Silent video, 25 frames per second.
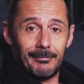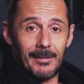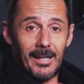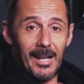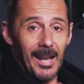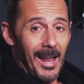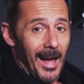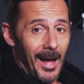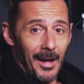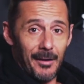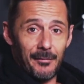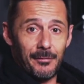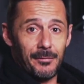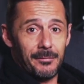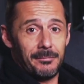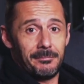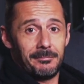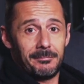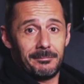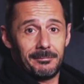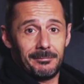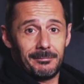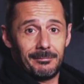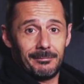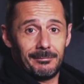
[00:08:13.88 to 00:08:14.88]
live
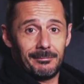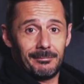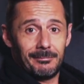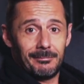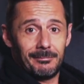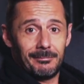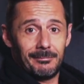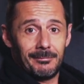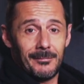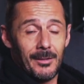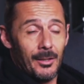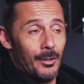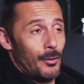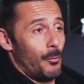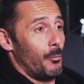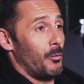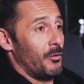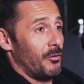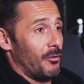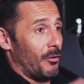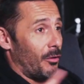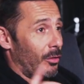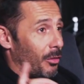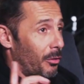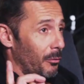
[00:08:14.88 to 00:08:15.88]

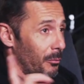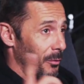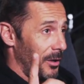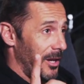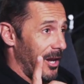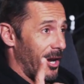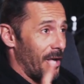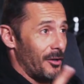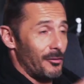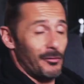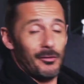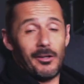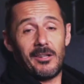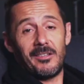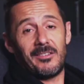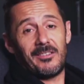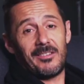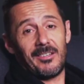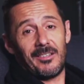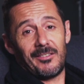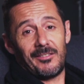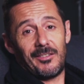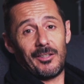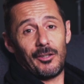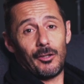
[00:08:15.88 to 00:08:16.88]
with a three hundred
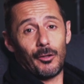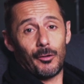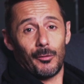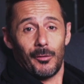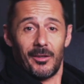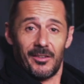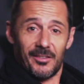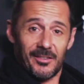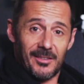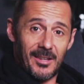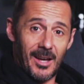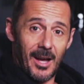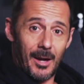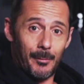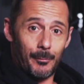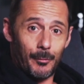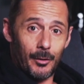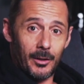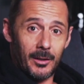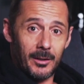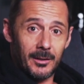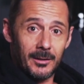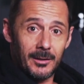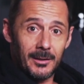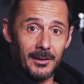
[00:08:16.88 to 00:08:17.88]
sixty degrees
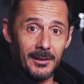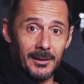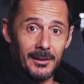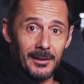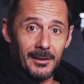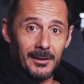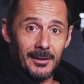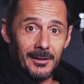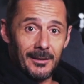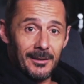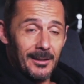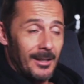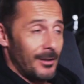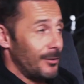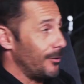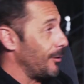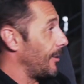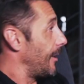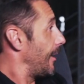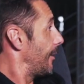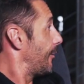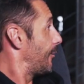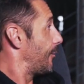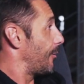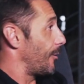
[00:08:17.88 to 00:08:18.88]
camera. Then you
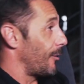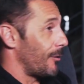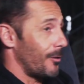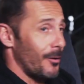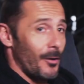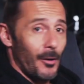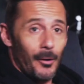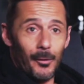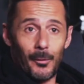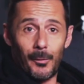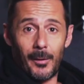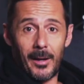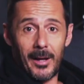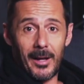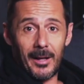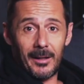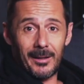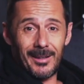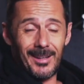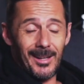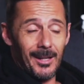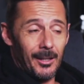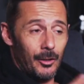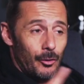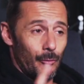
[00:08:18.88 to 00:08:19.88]
can turn all
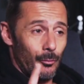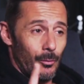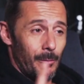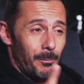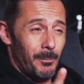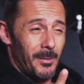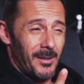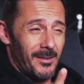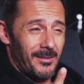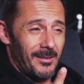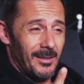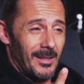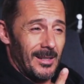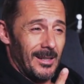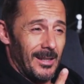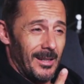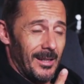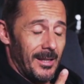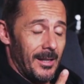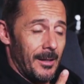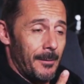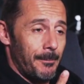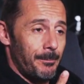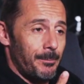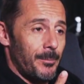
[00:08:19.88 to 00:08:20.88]
around, and you will
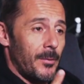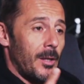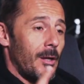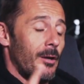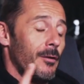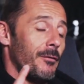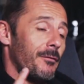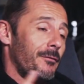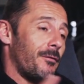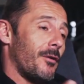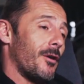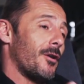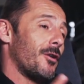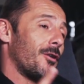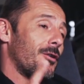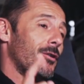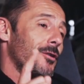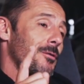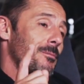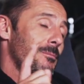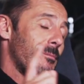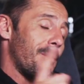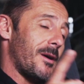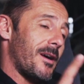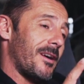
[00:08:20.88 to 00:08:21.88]
basically follow
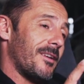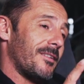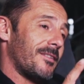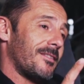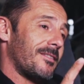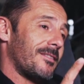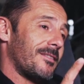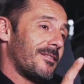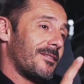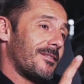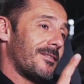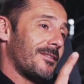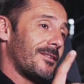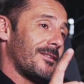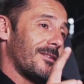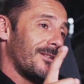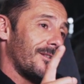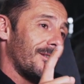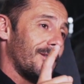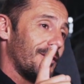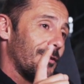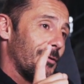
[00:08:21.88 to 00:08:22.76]
your best, uh,